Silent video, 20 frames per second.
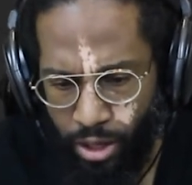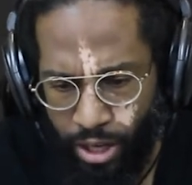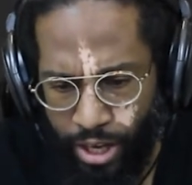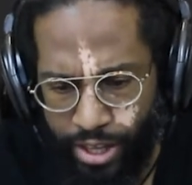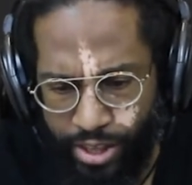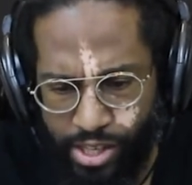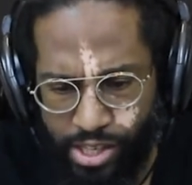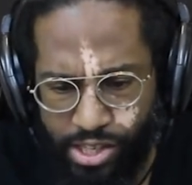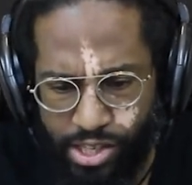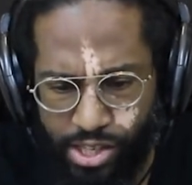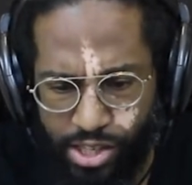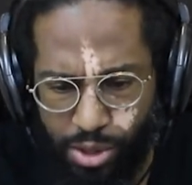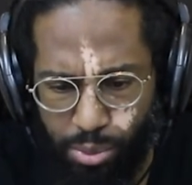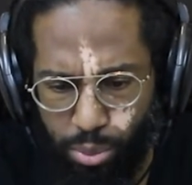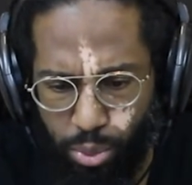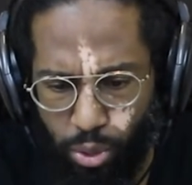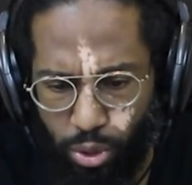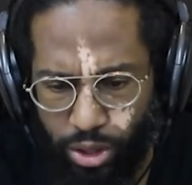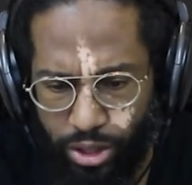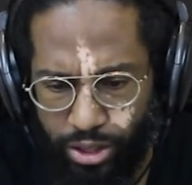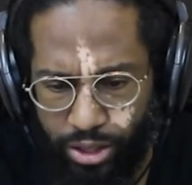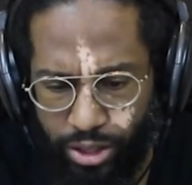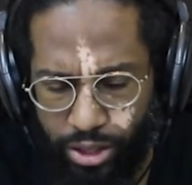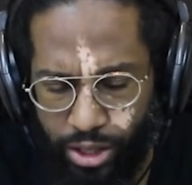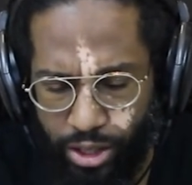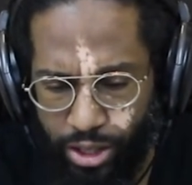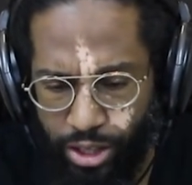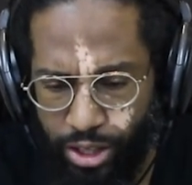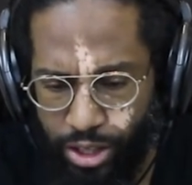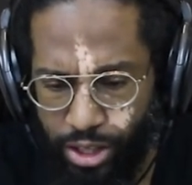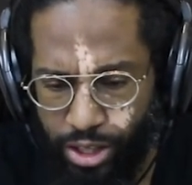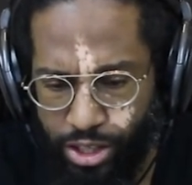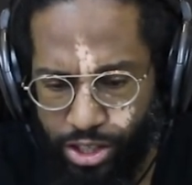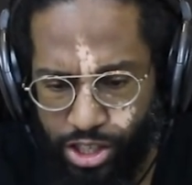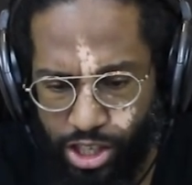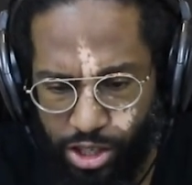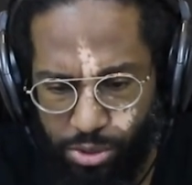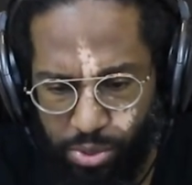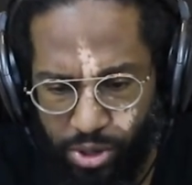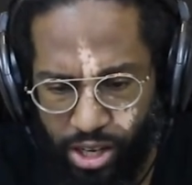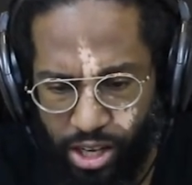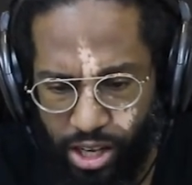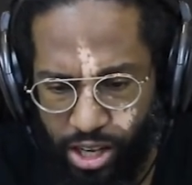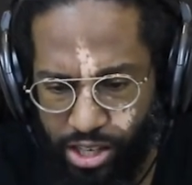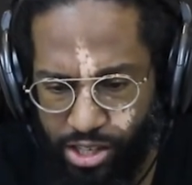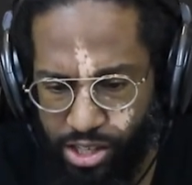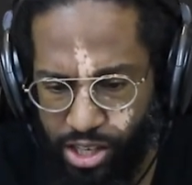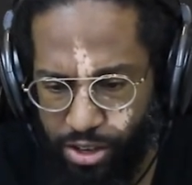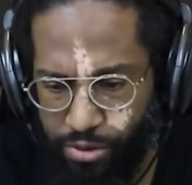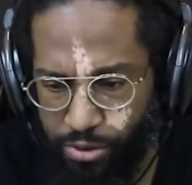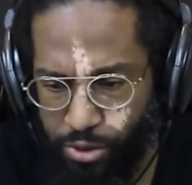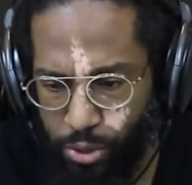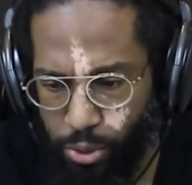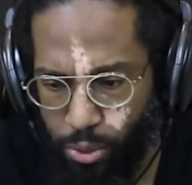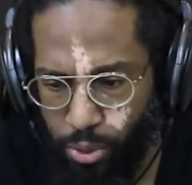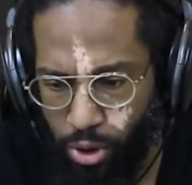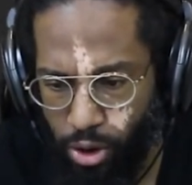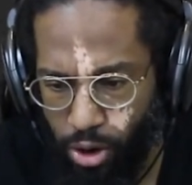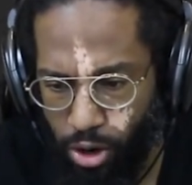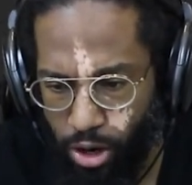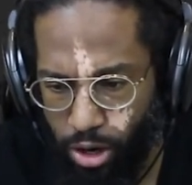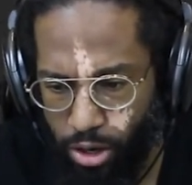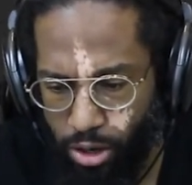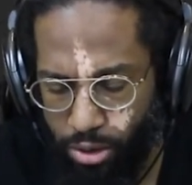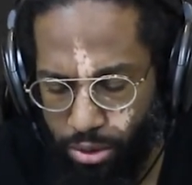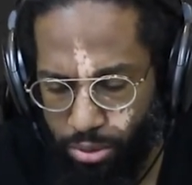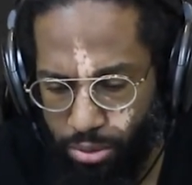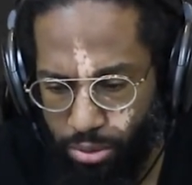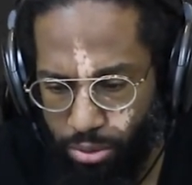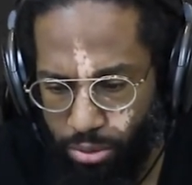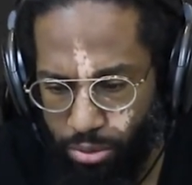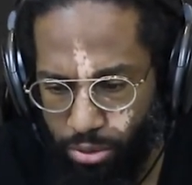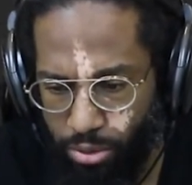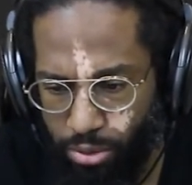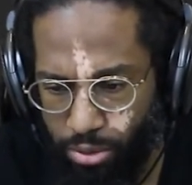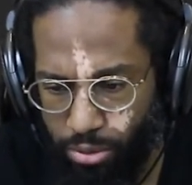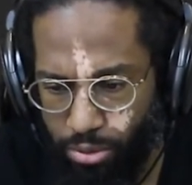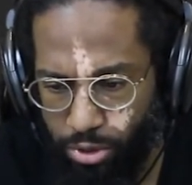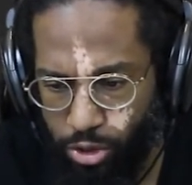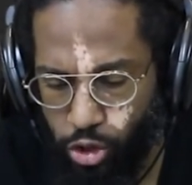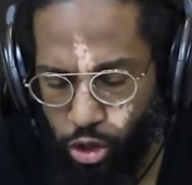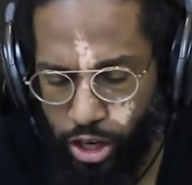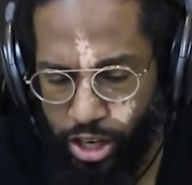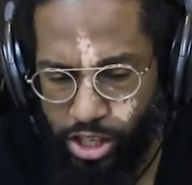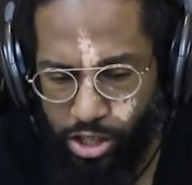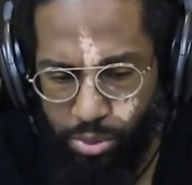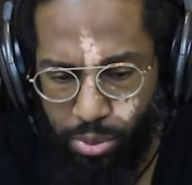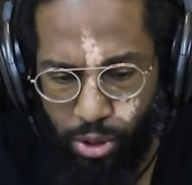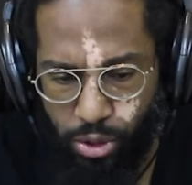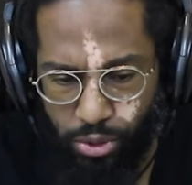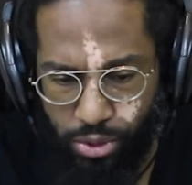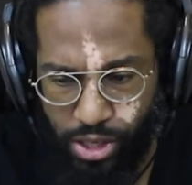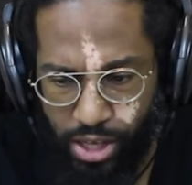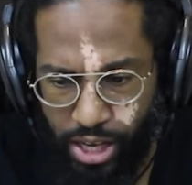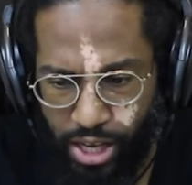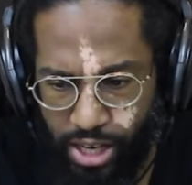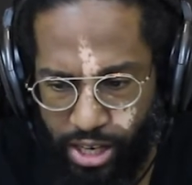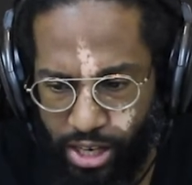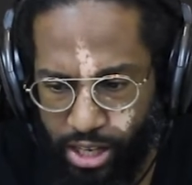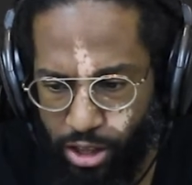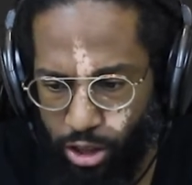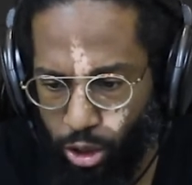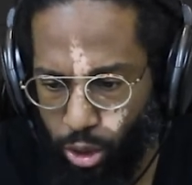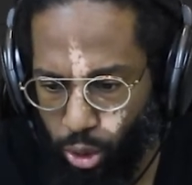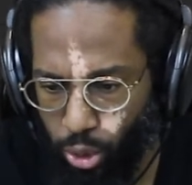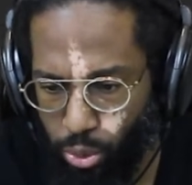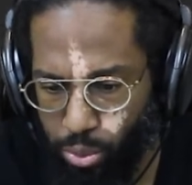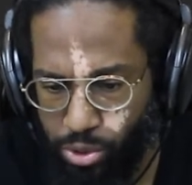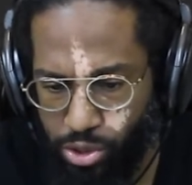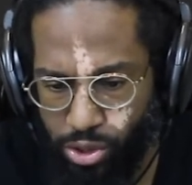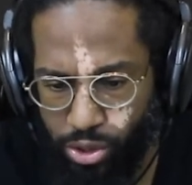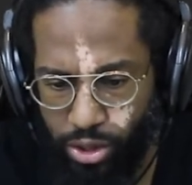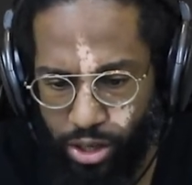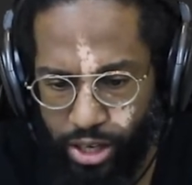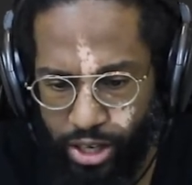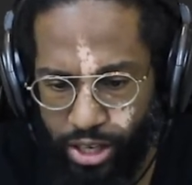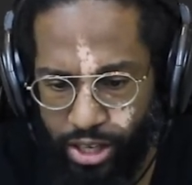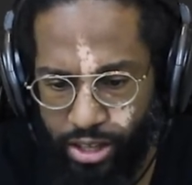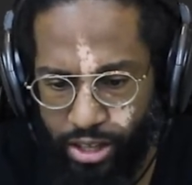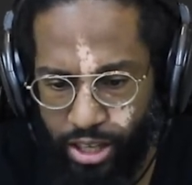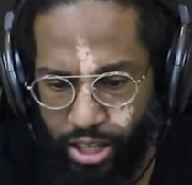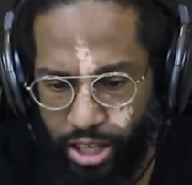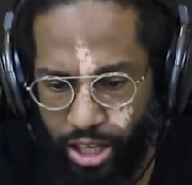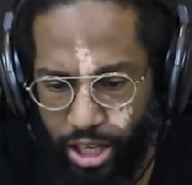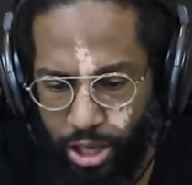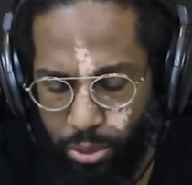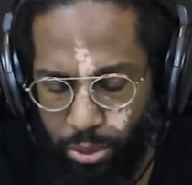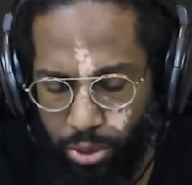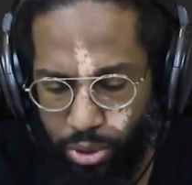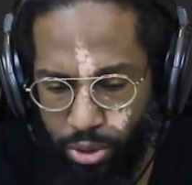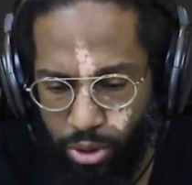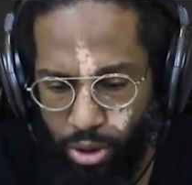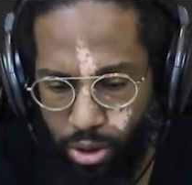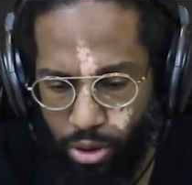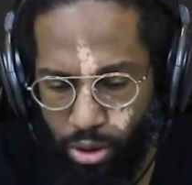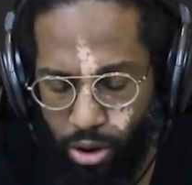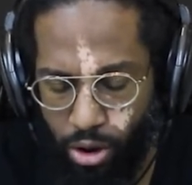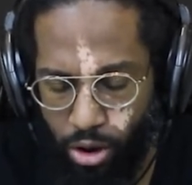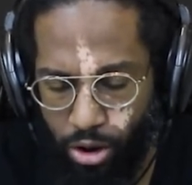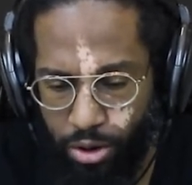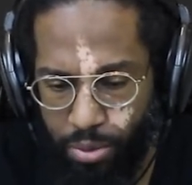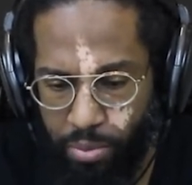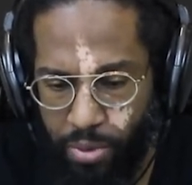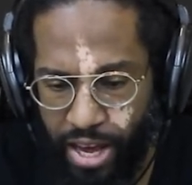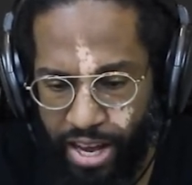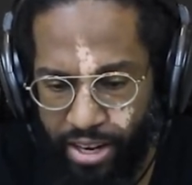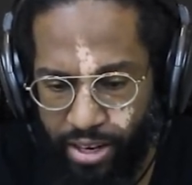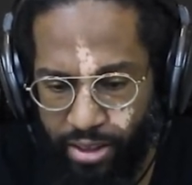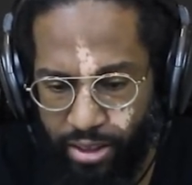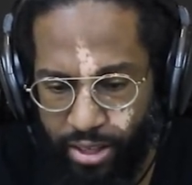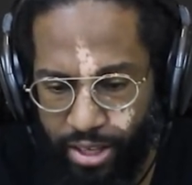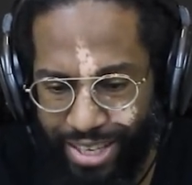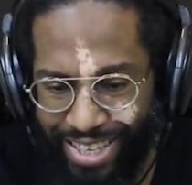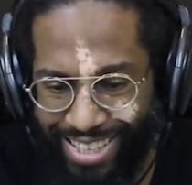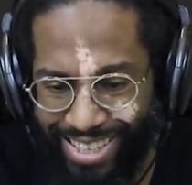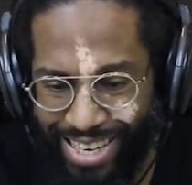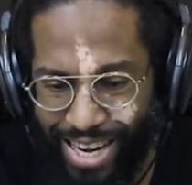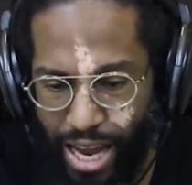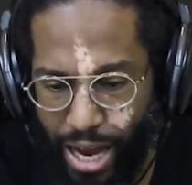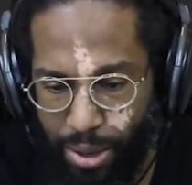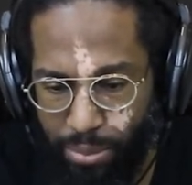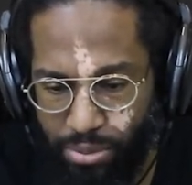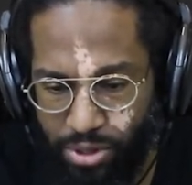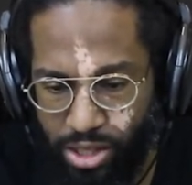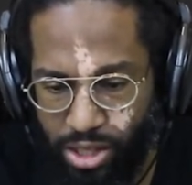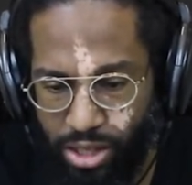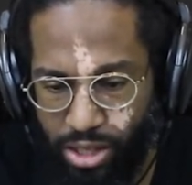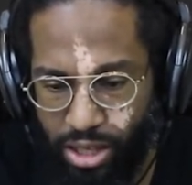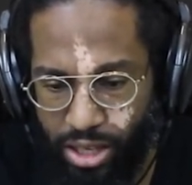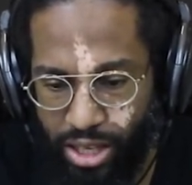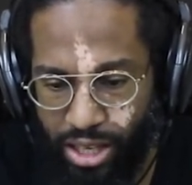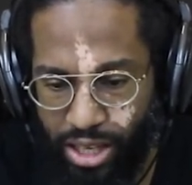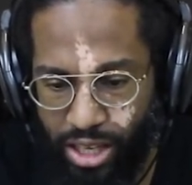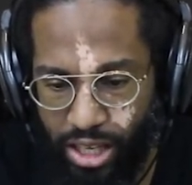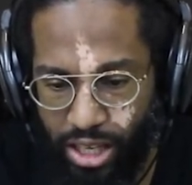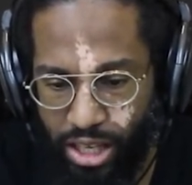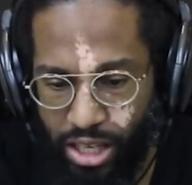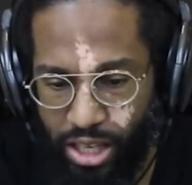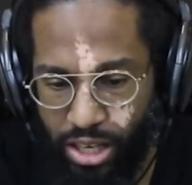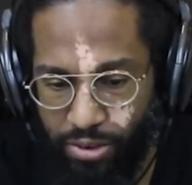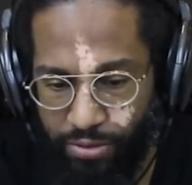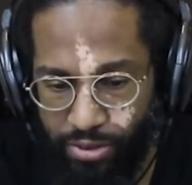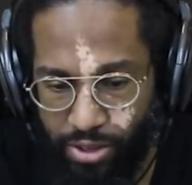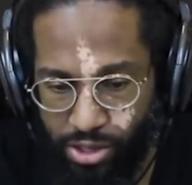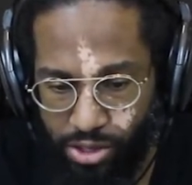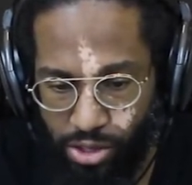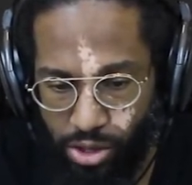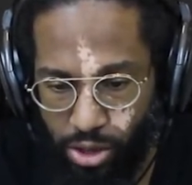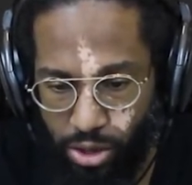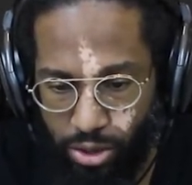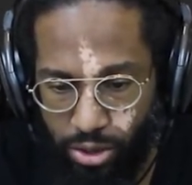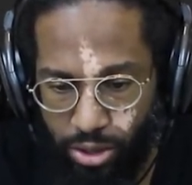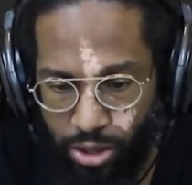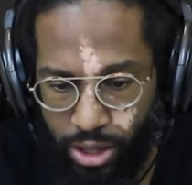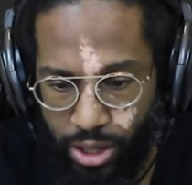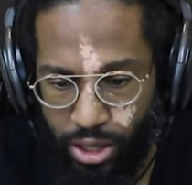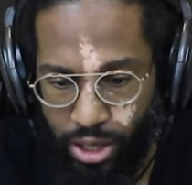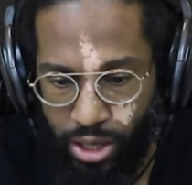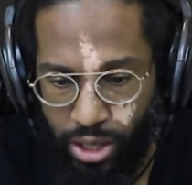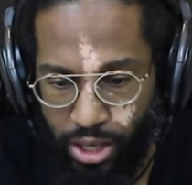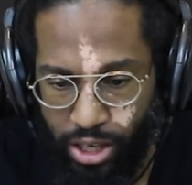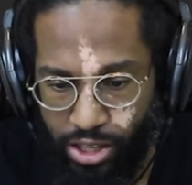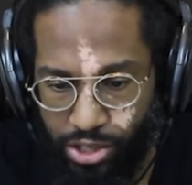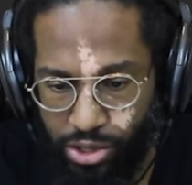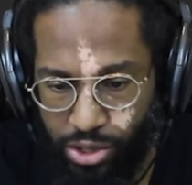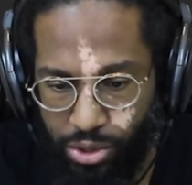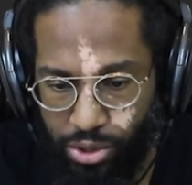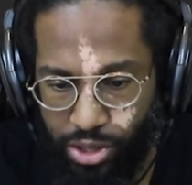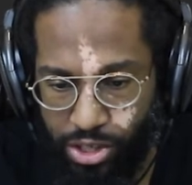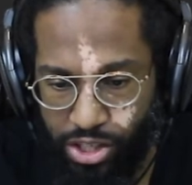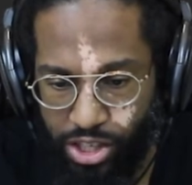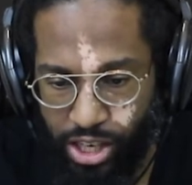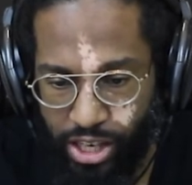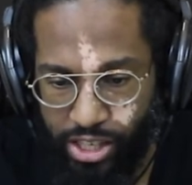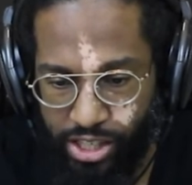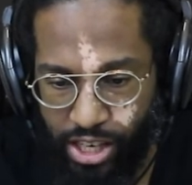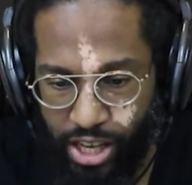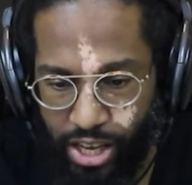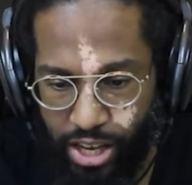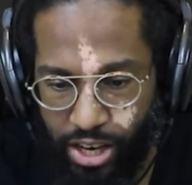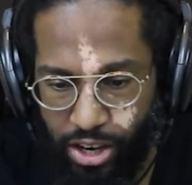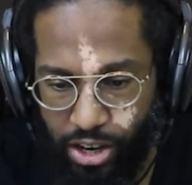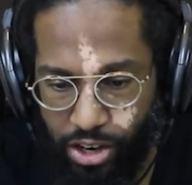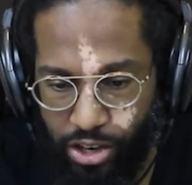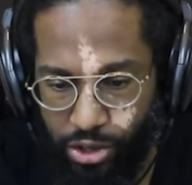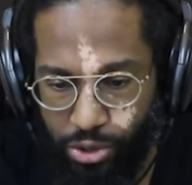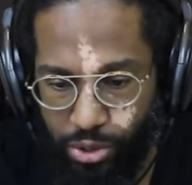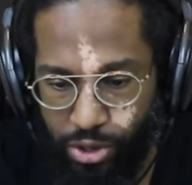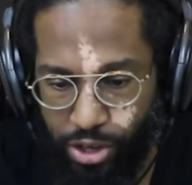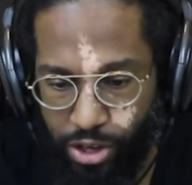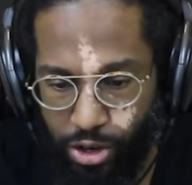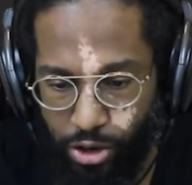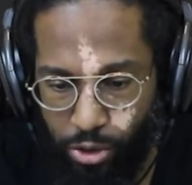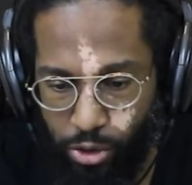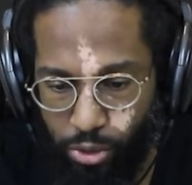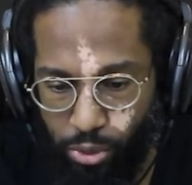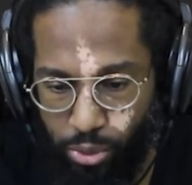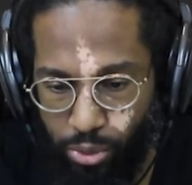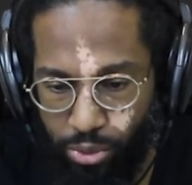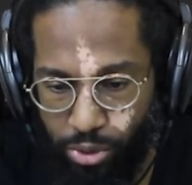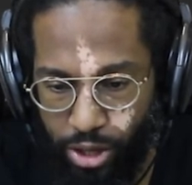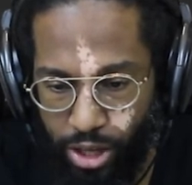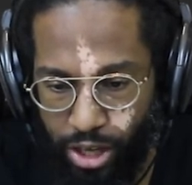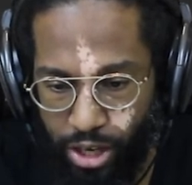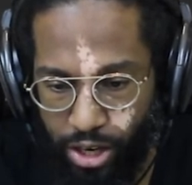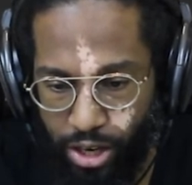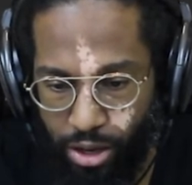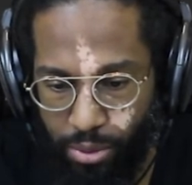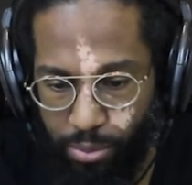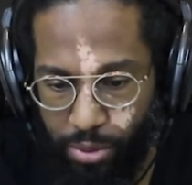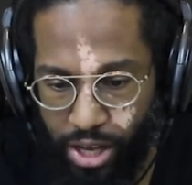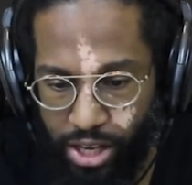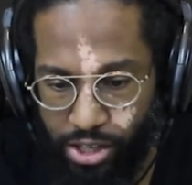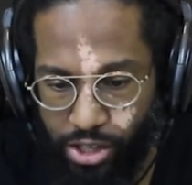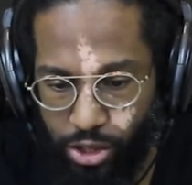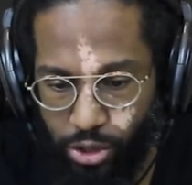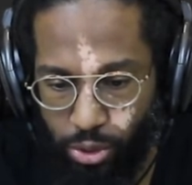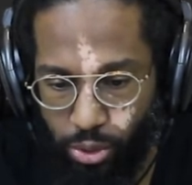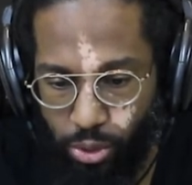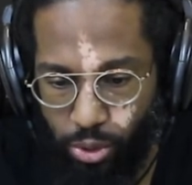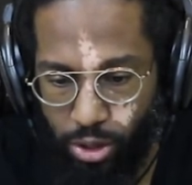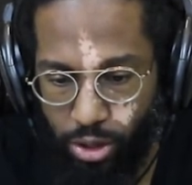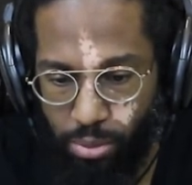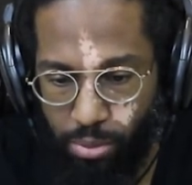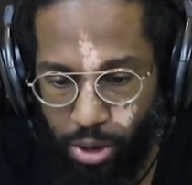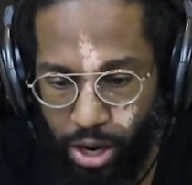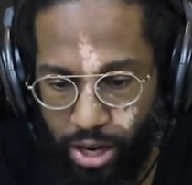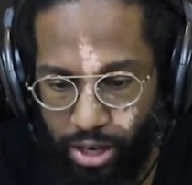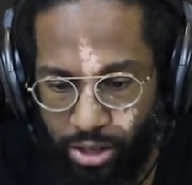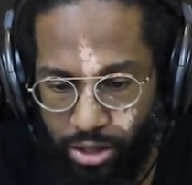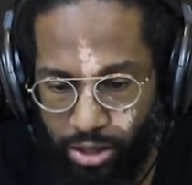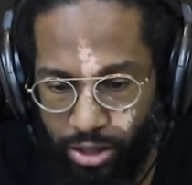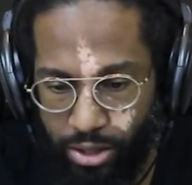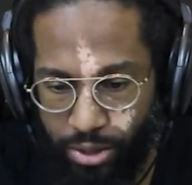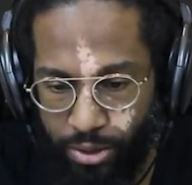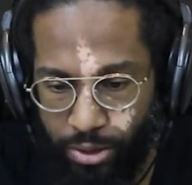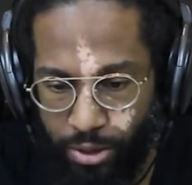And this is important just because if you are transposing any loops or anything, it will automatically adapt to the key of the song. And so you can change that here, and you can go in a major or a minor.